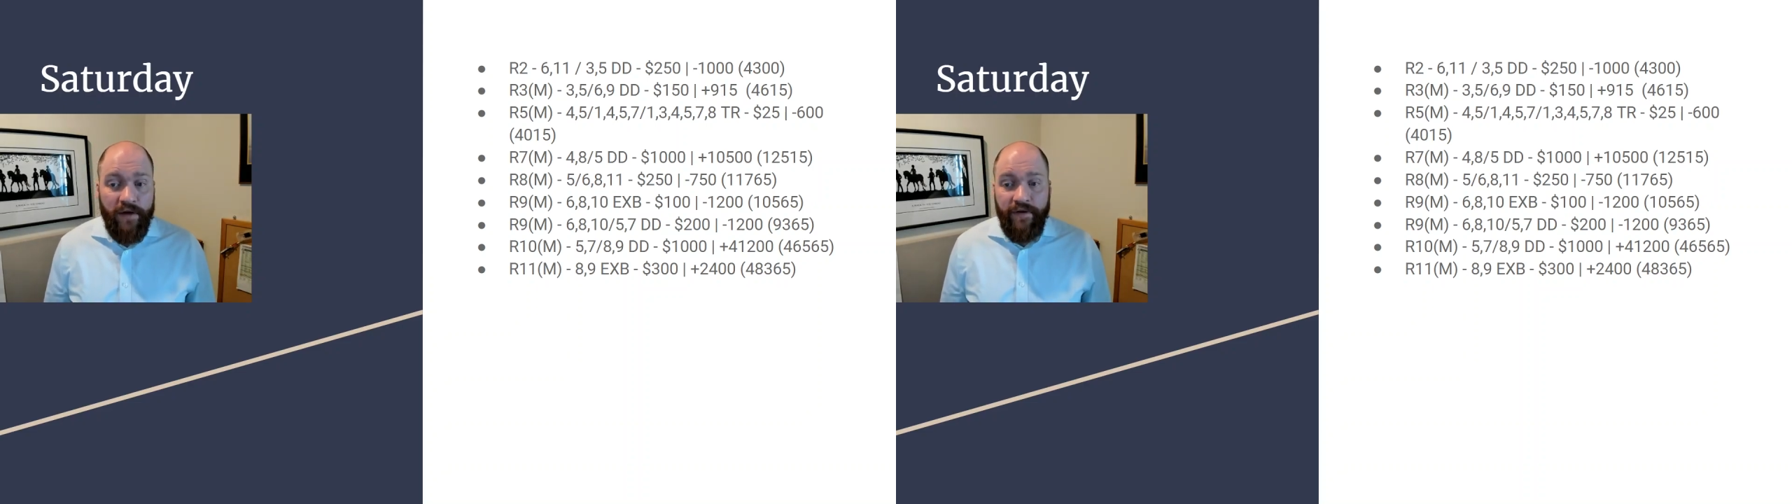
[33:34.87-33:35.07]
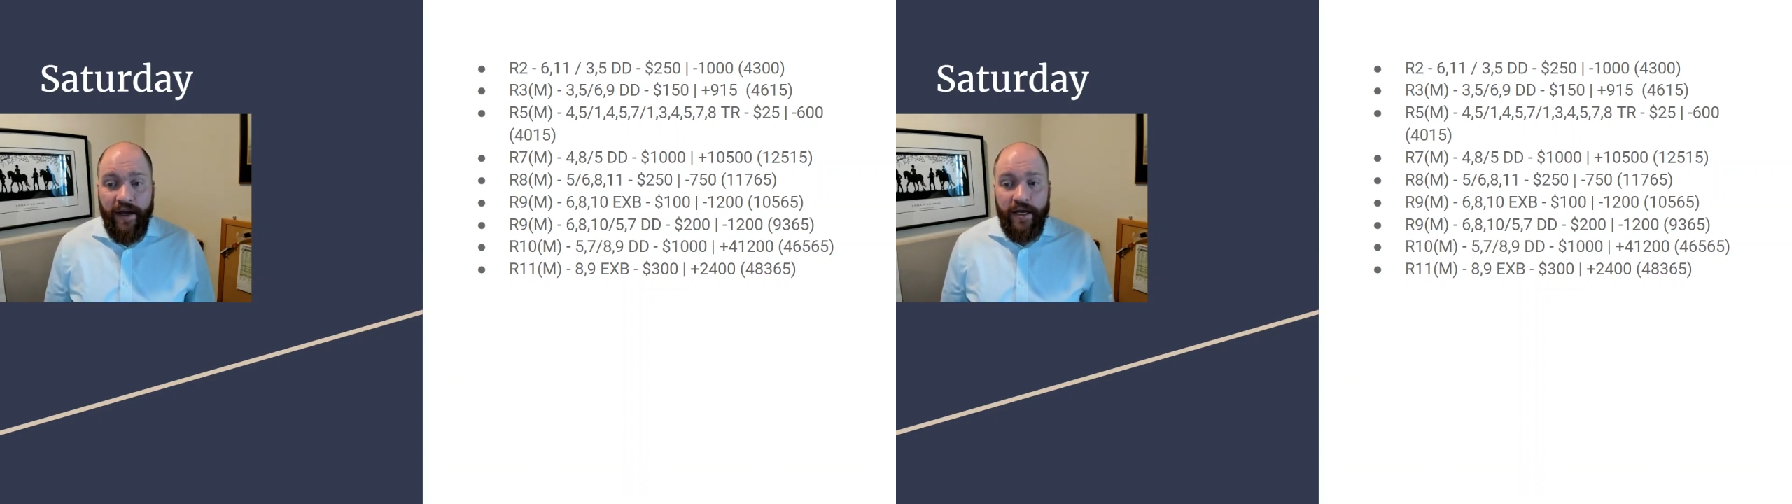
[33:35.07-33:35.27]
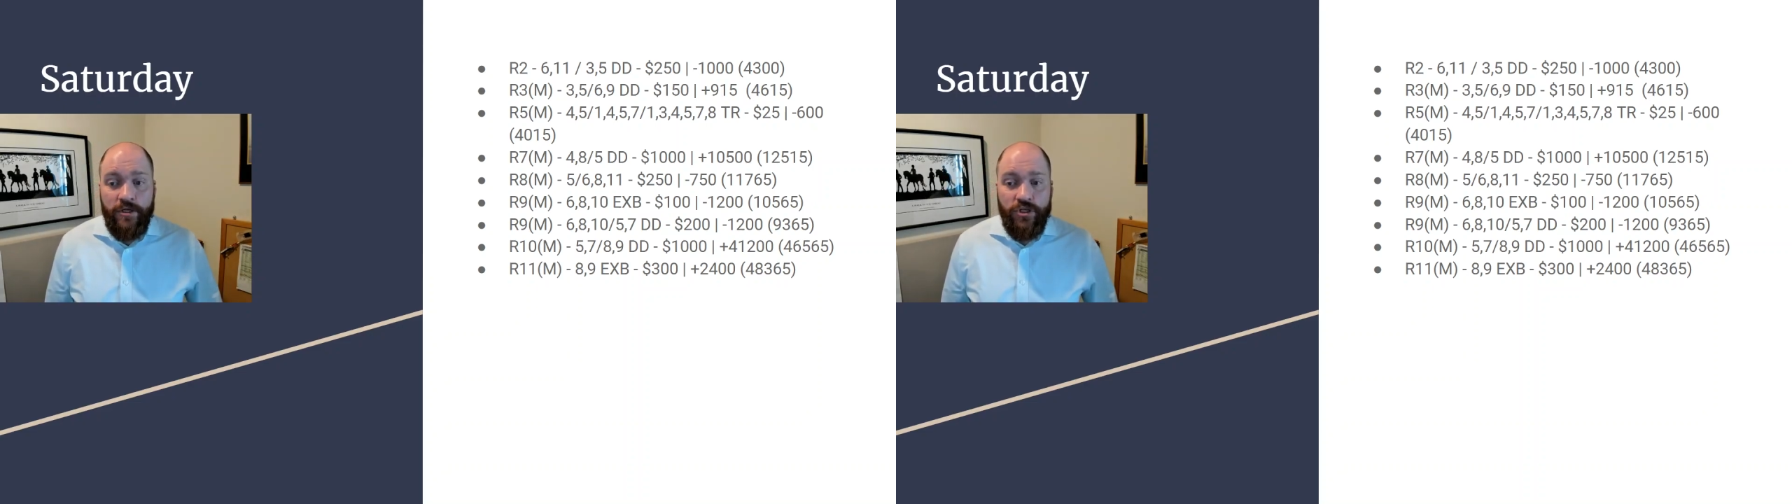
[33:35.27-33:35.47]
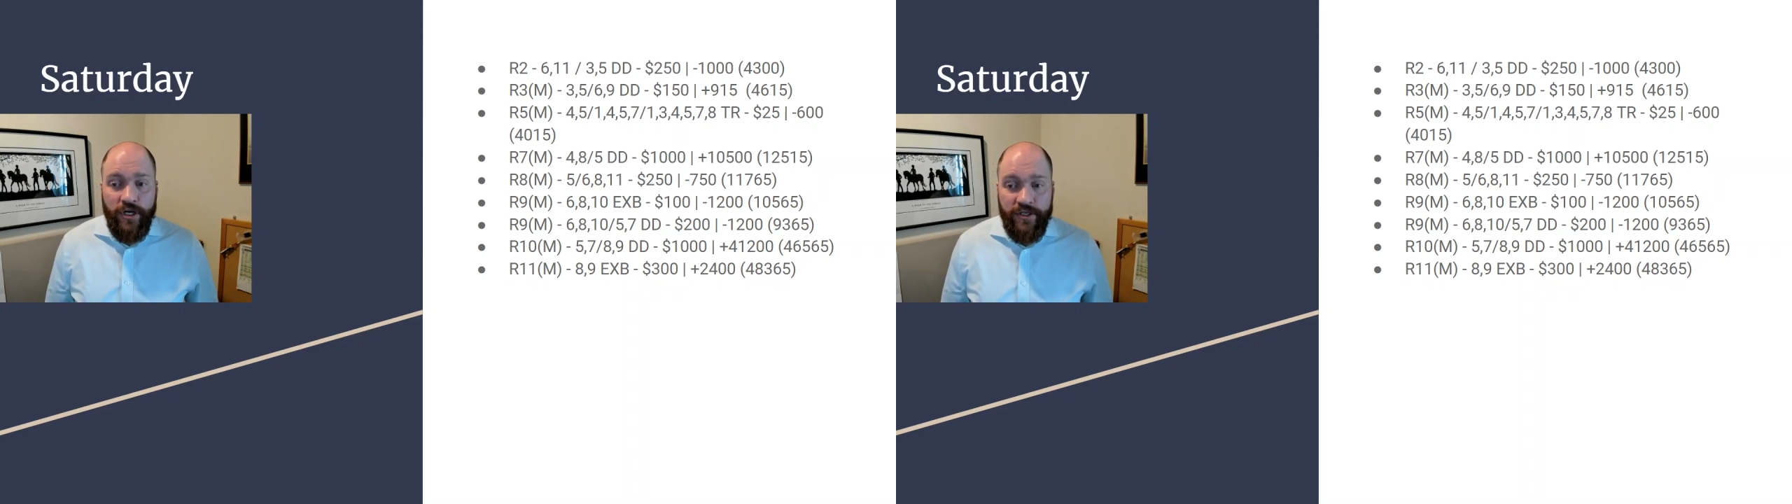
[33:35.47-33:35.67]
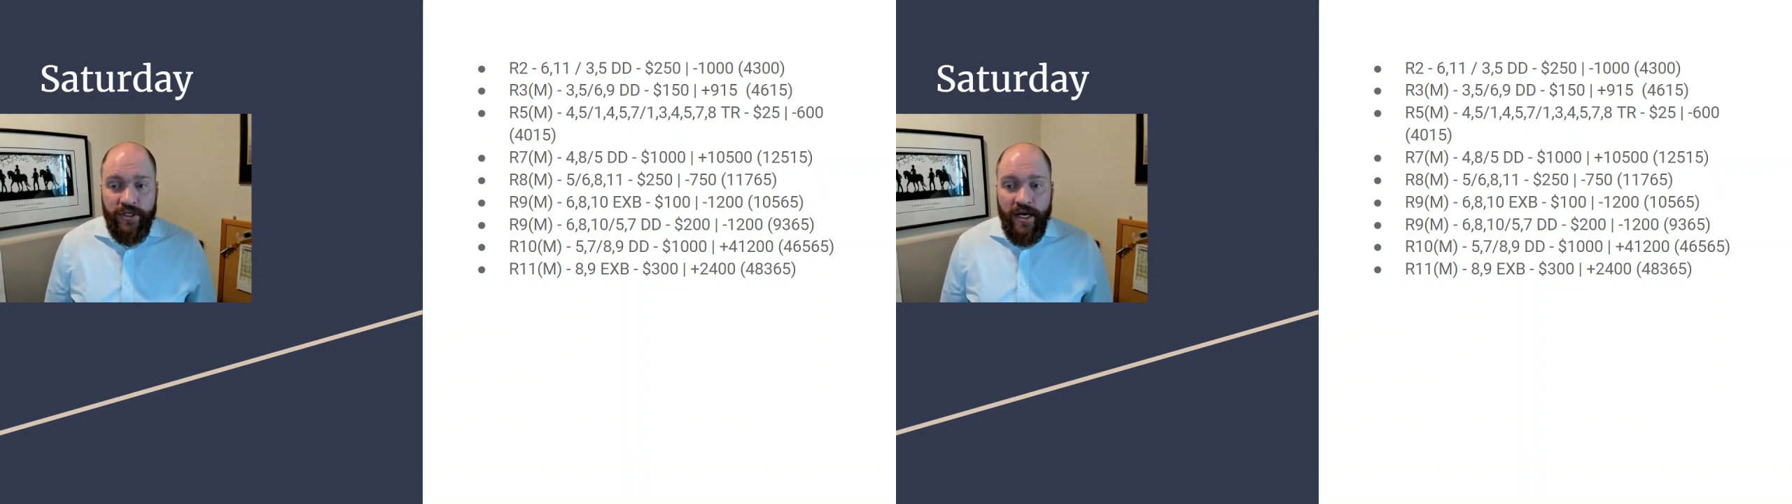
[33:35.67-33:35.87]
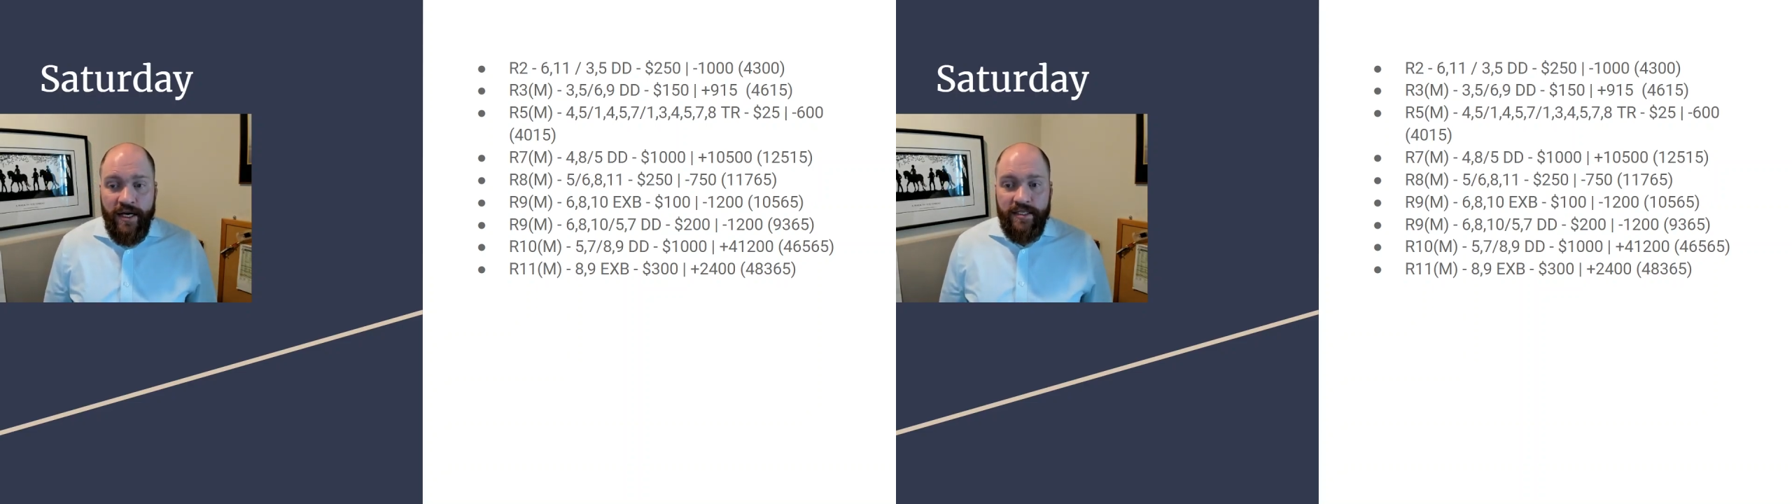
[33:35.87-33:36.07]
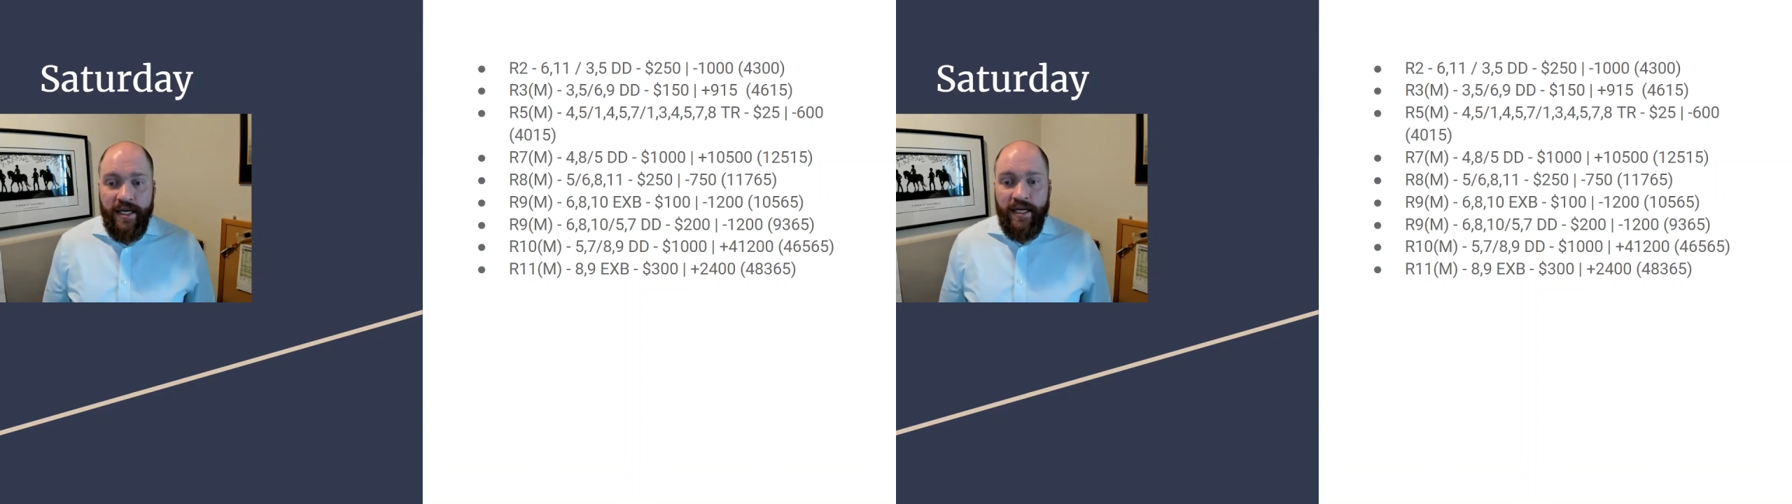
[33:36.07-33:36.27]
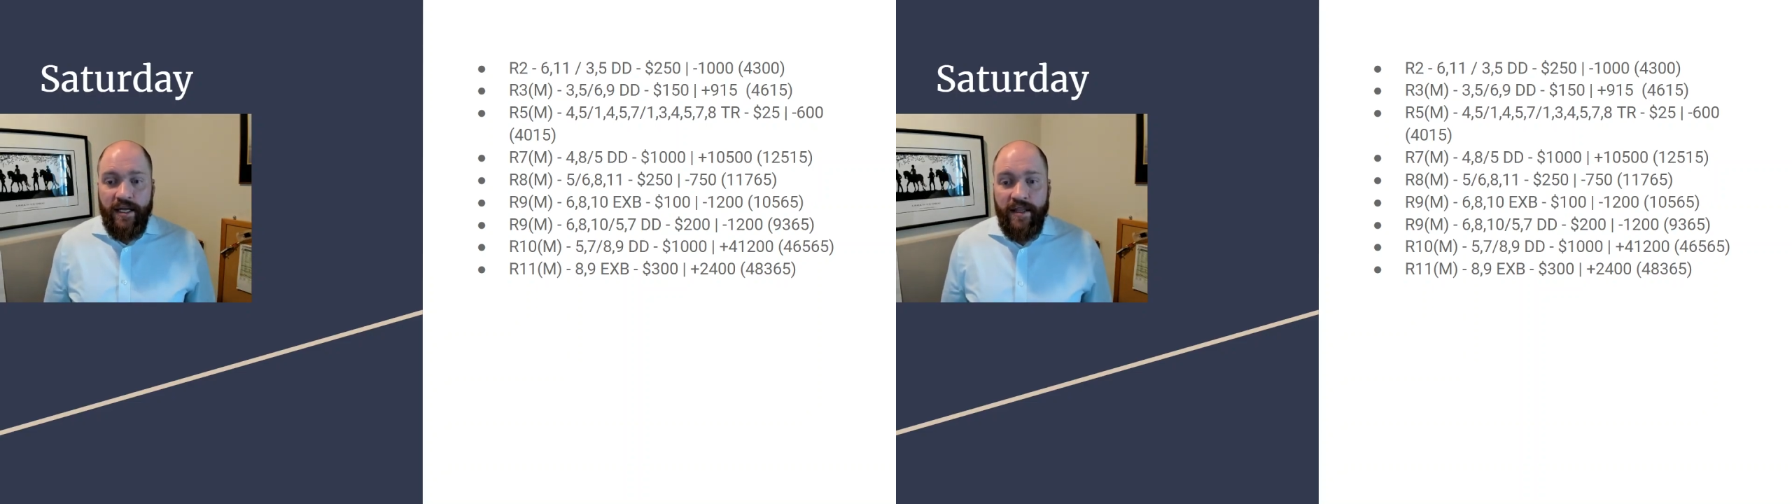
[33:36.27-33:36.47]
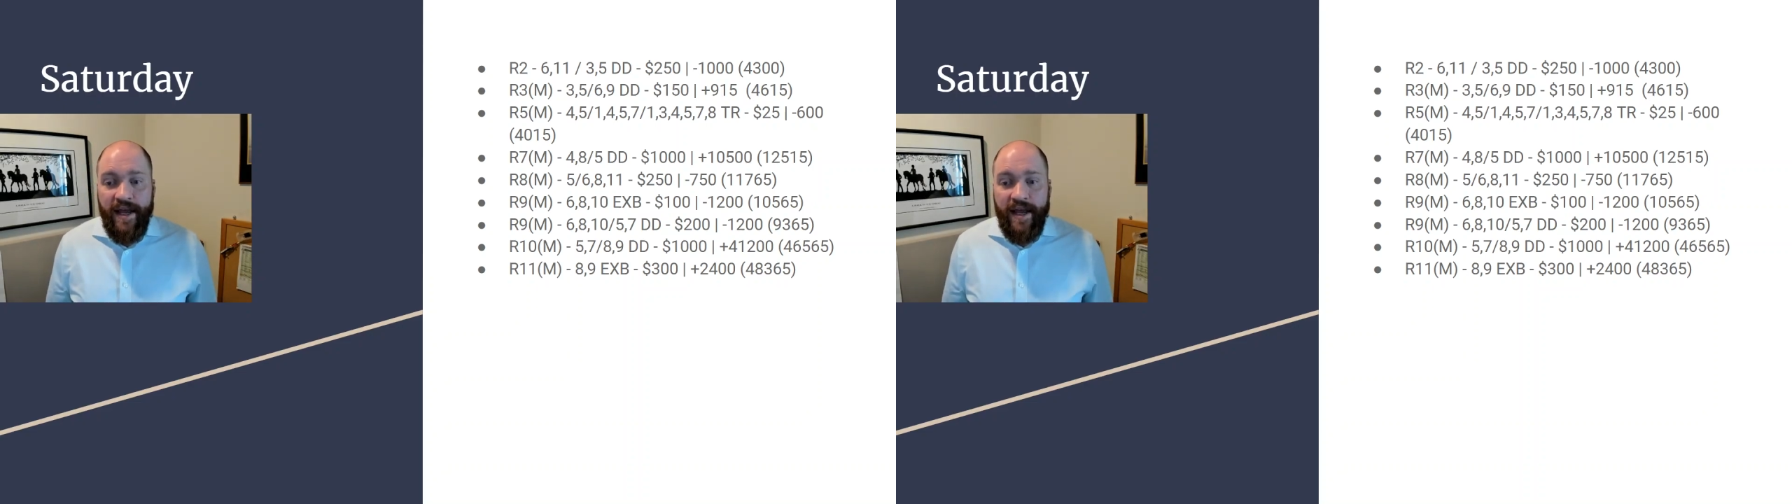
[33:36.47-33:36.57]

if I had just taken